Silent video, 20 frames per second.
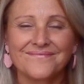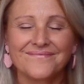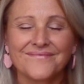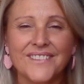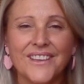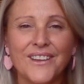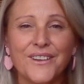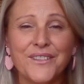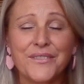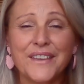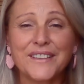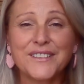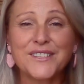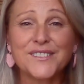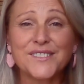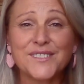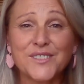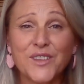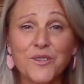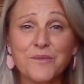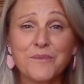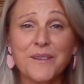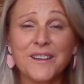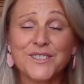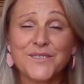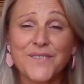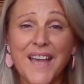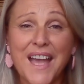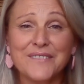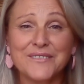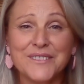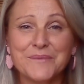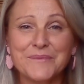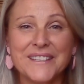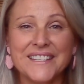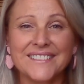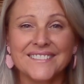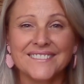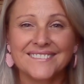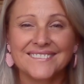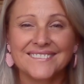Oh, thank you so much for having me.